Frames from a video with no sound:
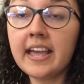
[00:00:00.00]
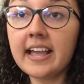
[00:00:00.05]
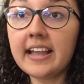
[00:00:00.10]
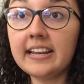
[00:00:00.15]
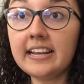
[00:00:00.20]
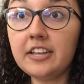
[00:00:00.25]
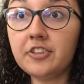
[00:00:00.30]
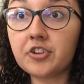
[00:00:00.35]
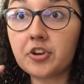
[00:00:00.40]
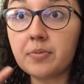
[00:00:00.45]

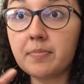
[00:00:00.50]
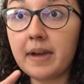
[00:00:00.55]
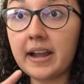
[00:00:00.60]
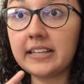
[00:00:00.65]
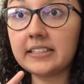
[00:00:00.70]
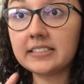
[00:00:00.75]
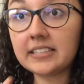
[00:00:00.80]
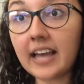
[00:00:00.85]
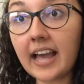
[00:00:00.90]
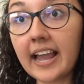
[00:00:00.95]
in either
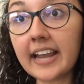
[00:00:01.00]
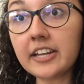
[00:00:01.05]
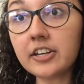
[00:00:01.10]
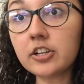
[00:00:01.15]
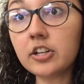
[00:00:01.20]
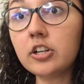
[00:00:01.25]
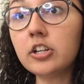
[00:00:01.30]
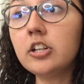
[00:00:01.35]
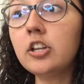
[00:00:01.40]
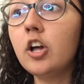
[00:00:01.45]
my
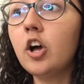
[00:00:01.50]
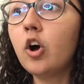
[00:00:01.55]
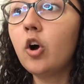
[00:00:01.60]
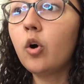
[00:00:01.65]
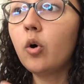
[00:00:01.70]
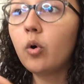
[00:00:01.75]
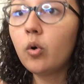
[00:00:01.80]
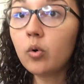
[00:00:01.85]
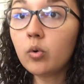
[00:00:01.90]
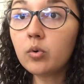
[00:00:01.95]
title
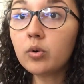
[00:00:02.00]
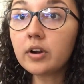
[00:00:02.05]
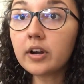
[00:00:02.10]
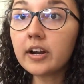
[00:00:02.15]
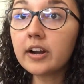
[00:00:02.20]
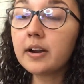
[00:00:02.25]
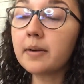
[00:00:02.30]
or